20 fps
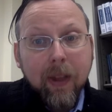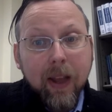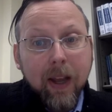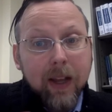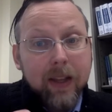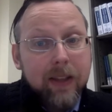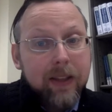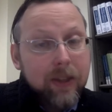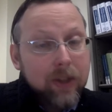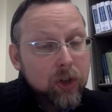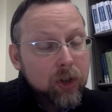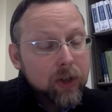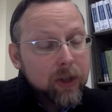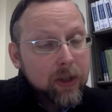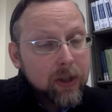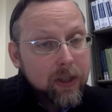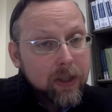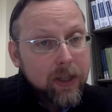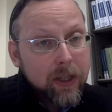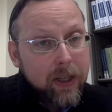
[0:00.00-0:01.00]

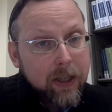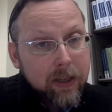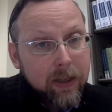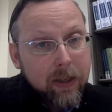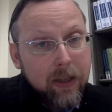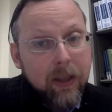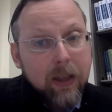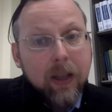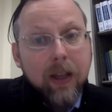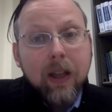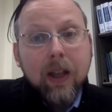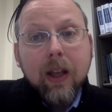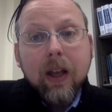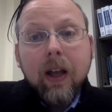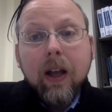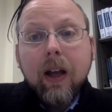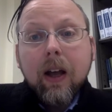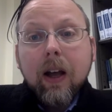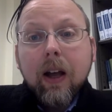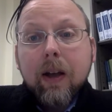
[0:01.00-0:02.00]
Additionally,
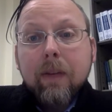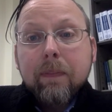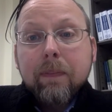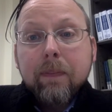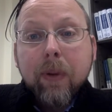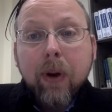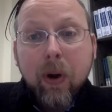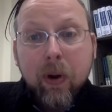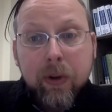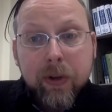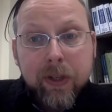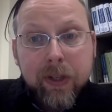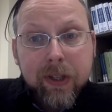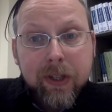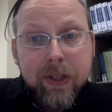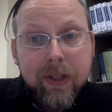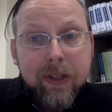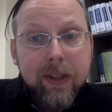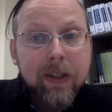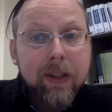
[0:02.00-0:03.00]

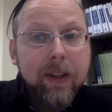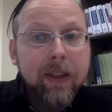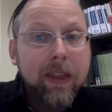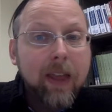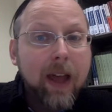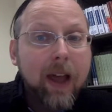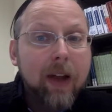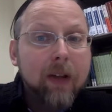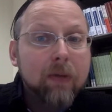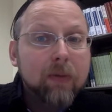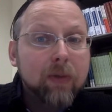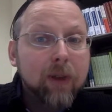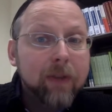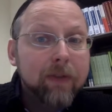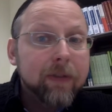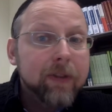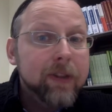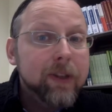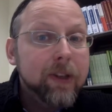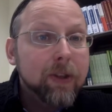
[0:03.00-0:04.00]
posts that
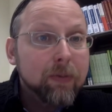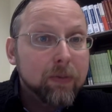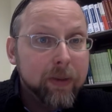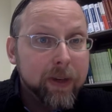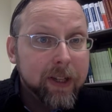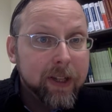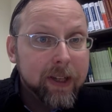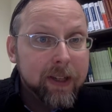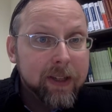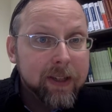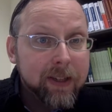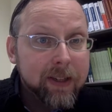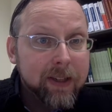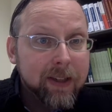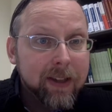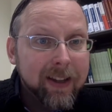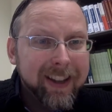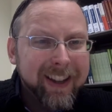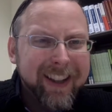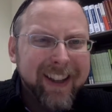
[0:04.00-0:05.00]
reference the readings,
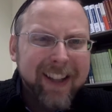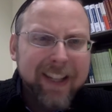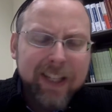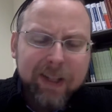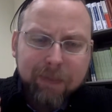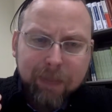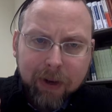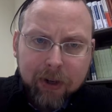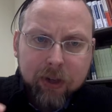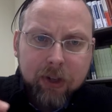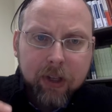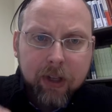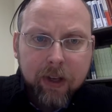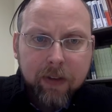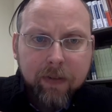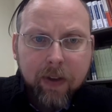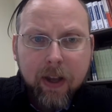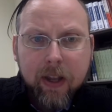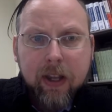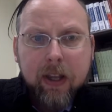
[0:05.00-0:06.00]
especially
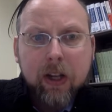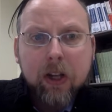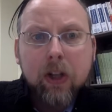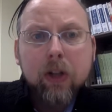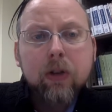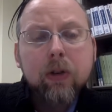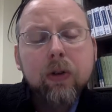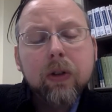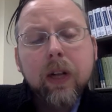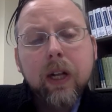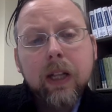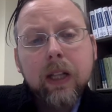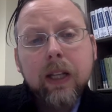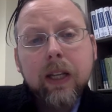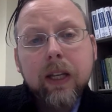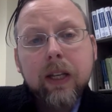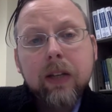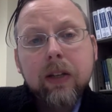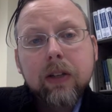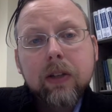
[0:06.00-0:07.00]
if I include a
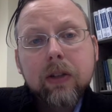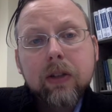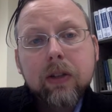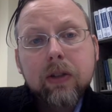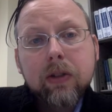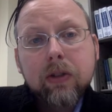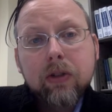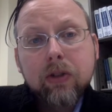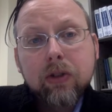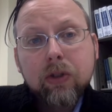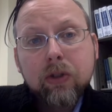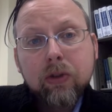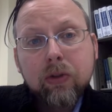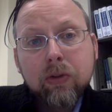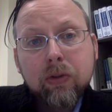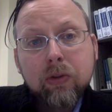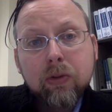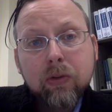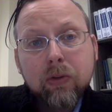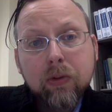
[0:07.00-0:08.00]
link
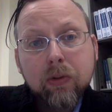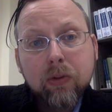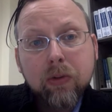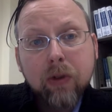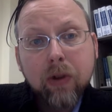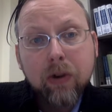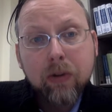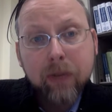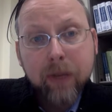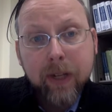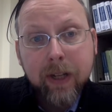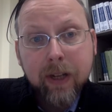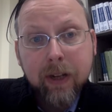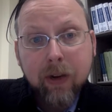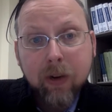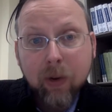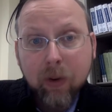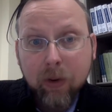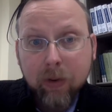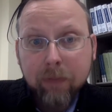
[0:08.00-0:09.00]
to a
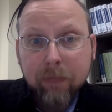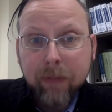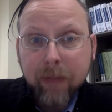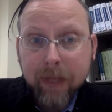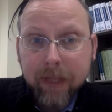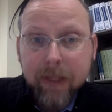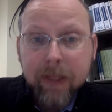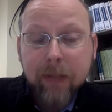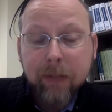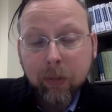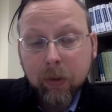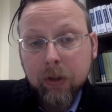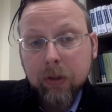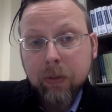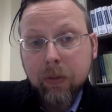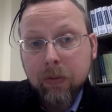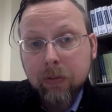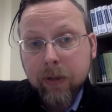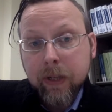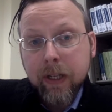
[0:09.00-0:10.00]
reading or links to
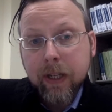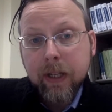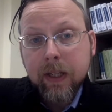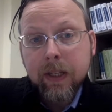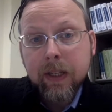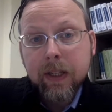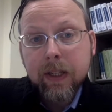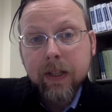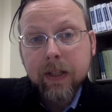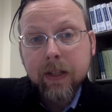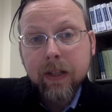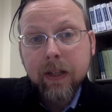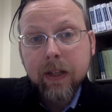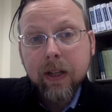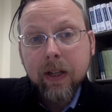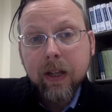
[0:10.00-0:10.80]
multiple readings